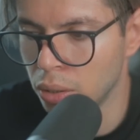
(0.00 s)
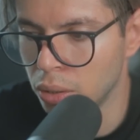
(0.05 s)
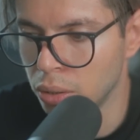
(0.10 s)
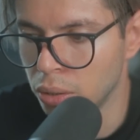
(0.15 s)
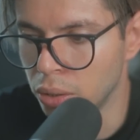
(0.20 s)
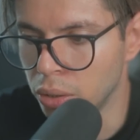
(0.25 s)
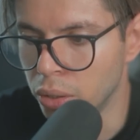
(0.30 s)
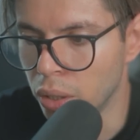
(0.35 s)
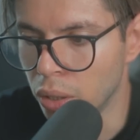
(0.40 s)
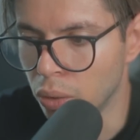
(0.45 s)

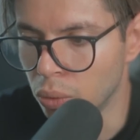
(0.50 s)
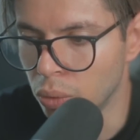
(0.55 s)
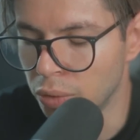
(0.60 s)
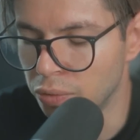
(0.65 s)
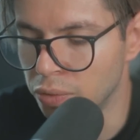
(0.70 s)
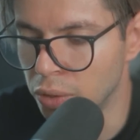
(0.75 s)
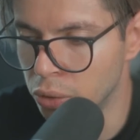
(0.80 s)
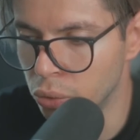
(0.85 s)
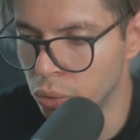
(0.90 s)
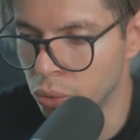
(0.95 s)
You know,
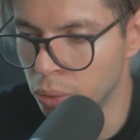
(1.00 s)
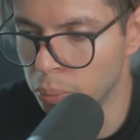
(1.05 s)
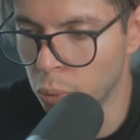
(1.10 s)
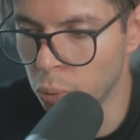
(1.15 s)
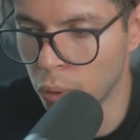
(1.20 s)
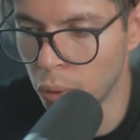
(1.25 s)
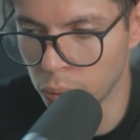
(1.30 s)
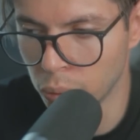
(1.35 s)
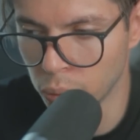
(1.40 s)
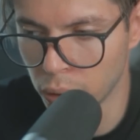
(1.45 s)
even to a
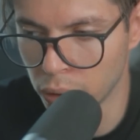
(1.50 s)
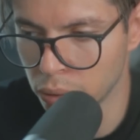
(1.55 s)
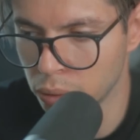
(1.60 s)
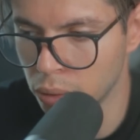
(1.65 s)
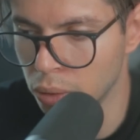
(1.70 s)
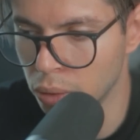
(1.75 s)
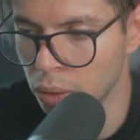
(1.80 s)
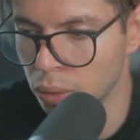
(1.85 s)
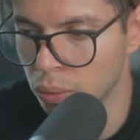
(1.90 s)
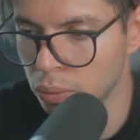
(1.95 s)
point where,
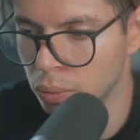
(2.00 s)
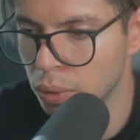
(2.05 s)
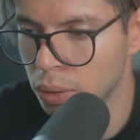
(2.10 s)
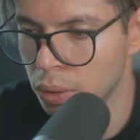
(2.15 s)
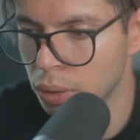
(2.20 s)
you know,